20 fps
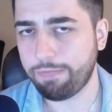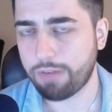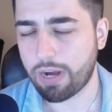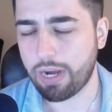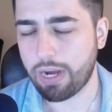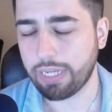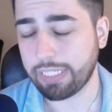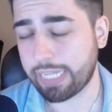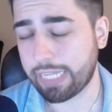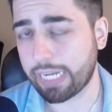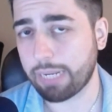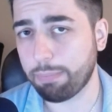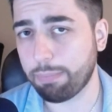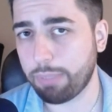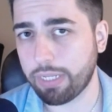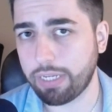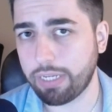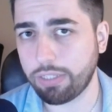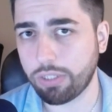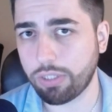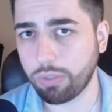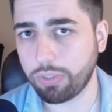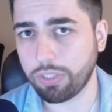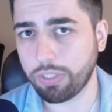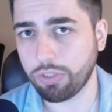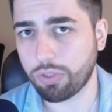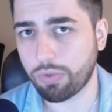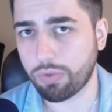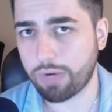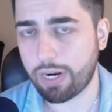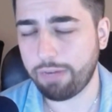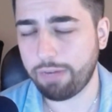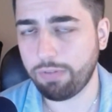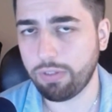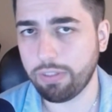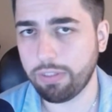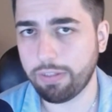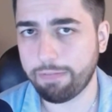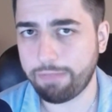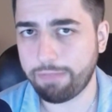Second place, losing to
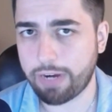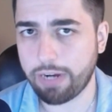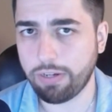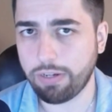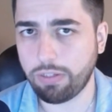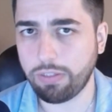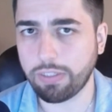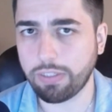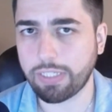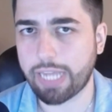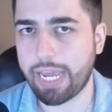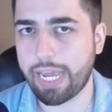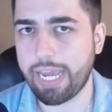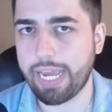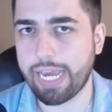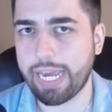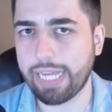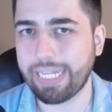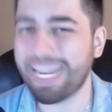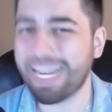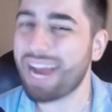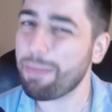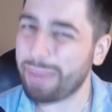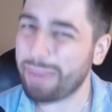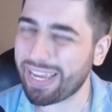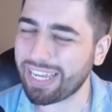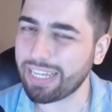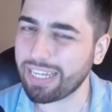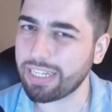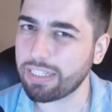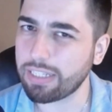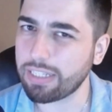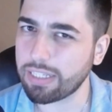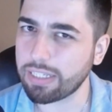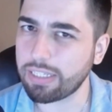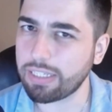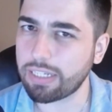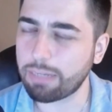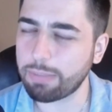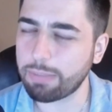Rival in the finals and not making it to the
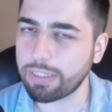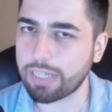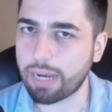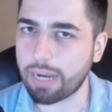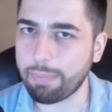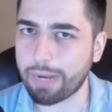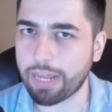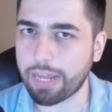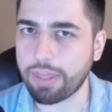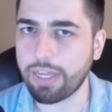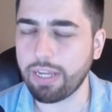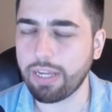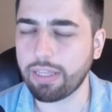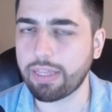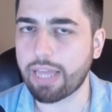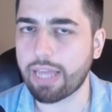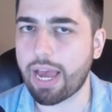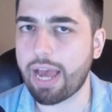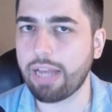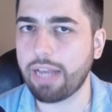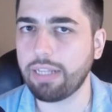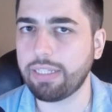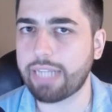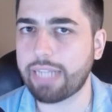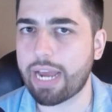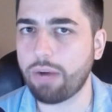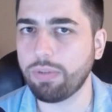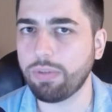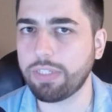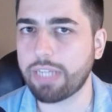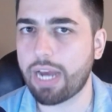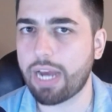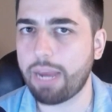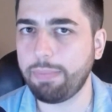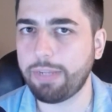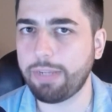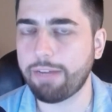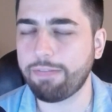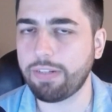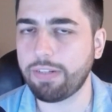summertime, but I think that downtime
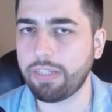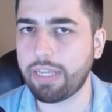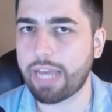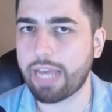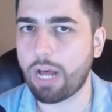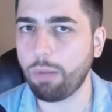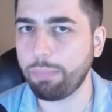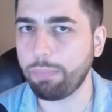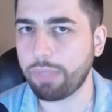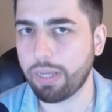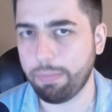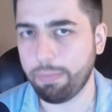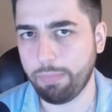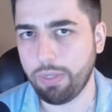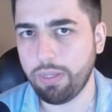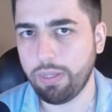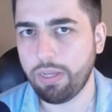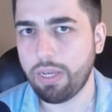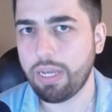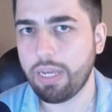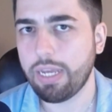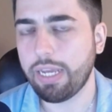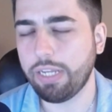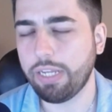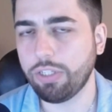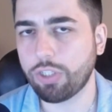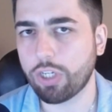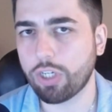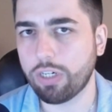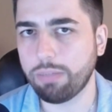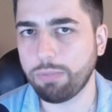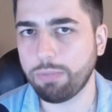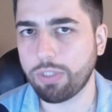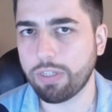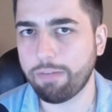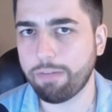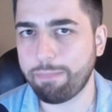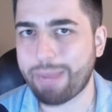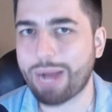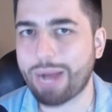definitely helped them in terms
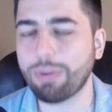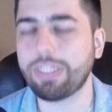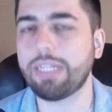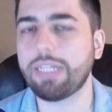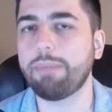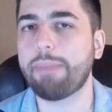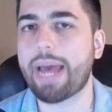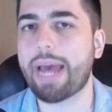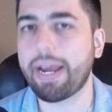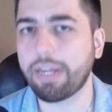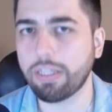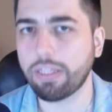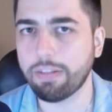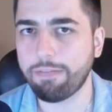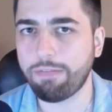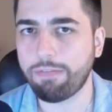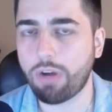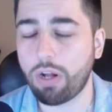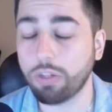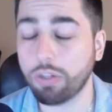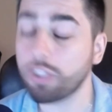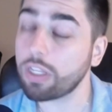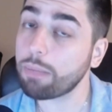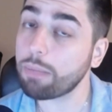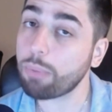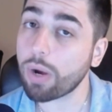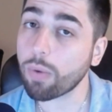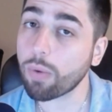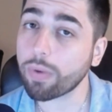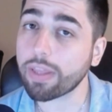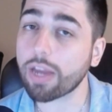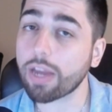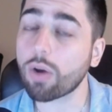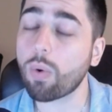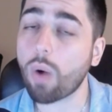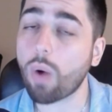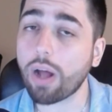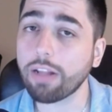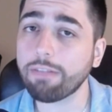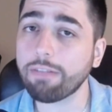of bouncing back in the fall to the point where they
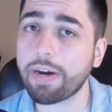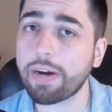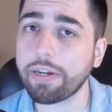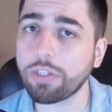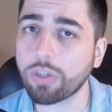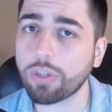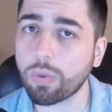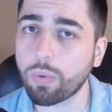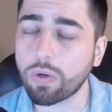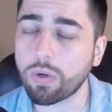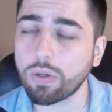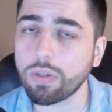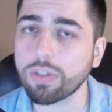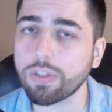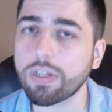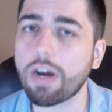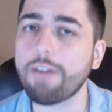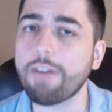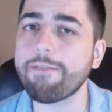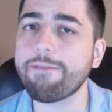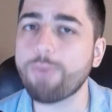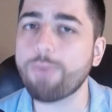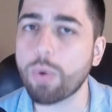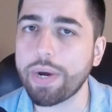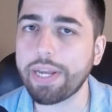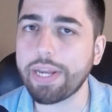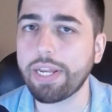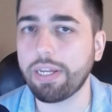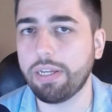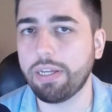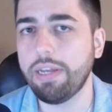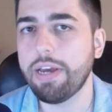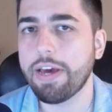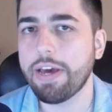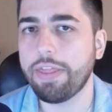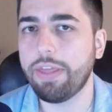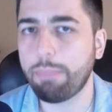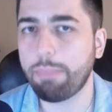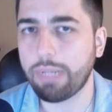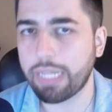qualified to Worlds, avoiding
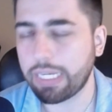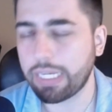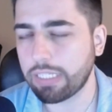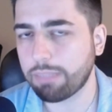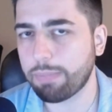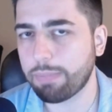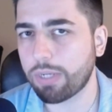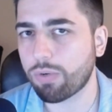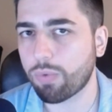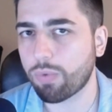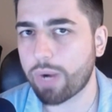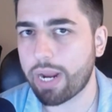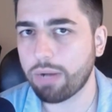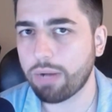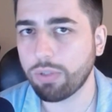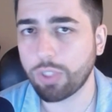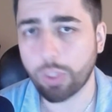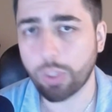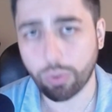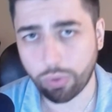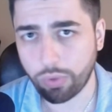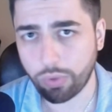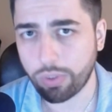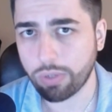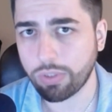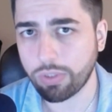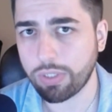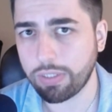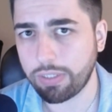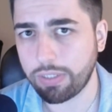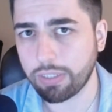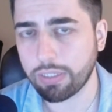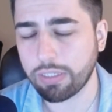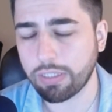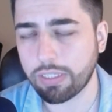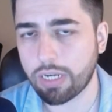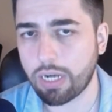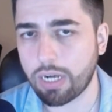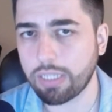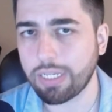the placement round. So kudos to
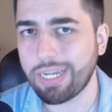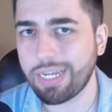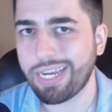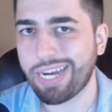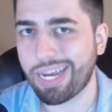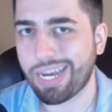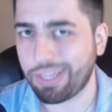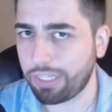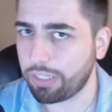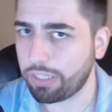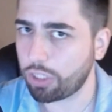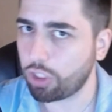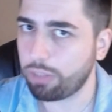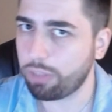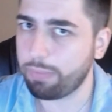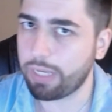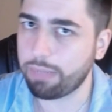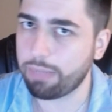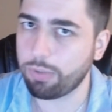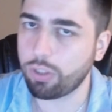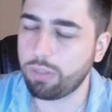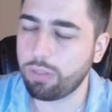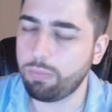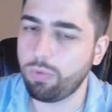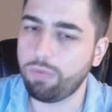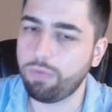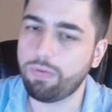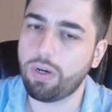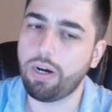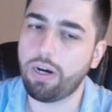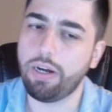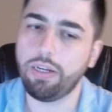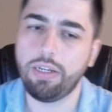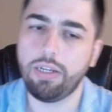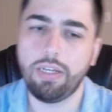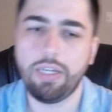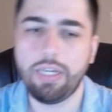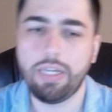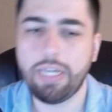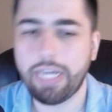Dignitas. I think they should be able to move on
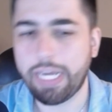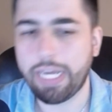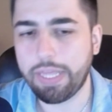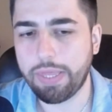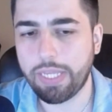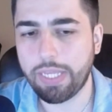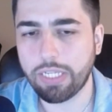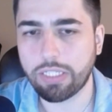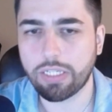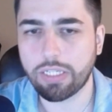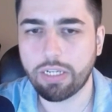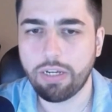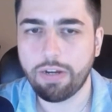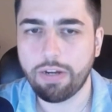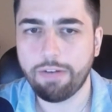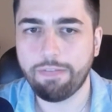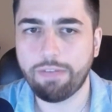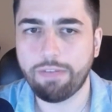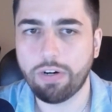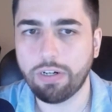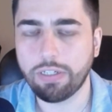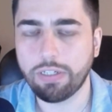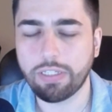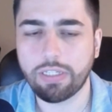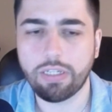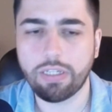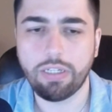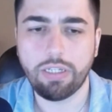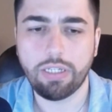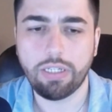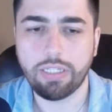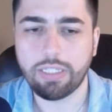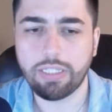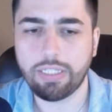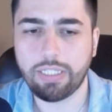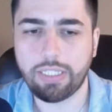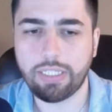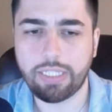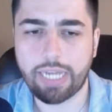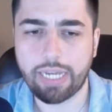in this first
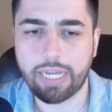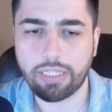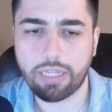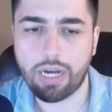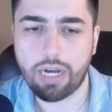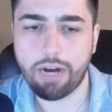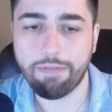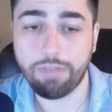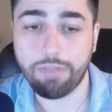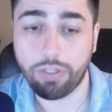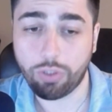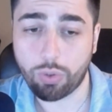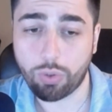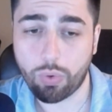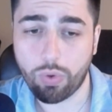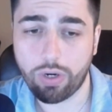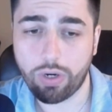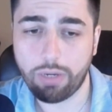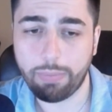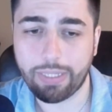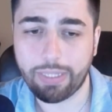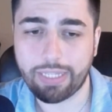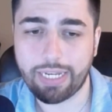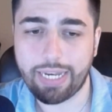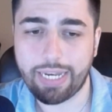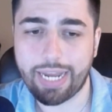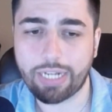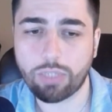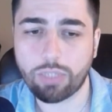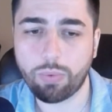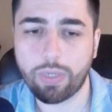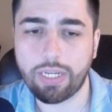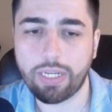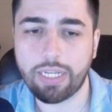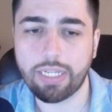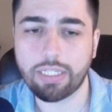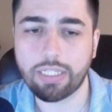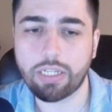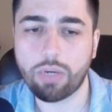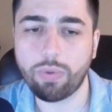set of the tournament. The next one
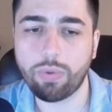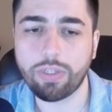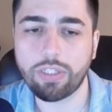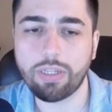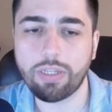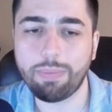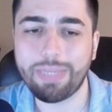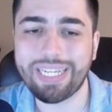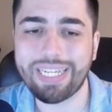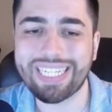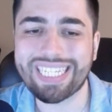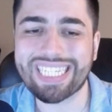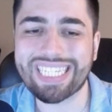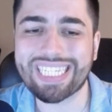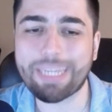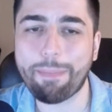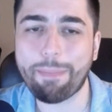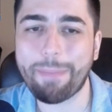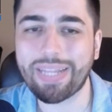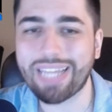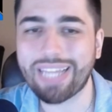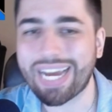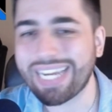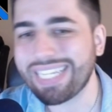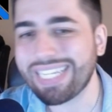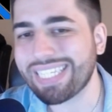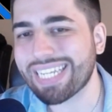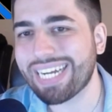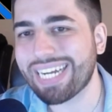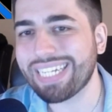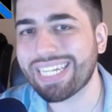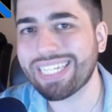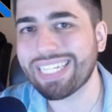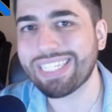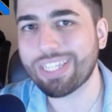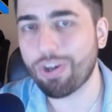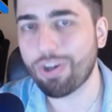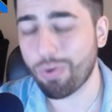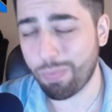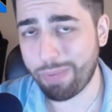is going to be Splice
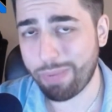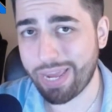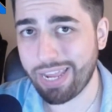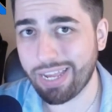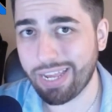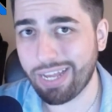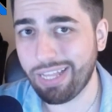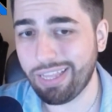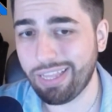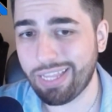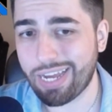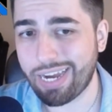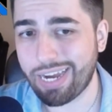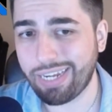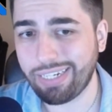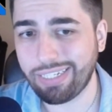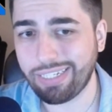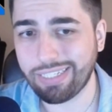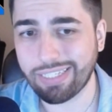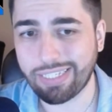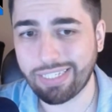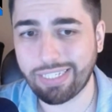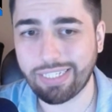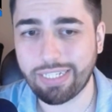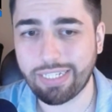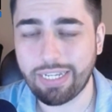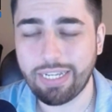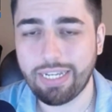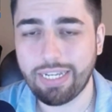against Obey Alliance.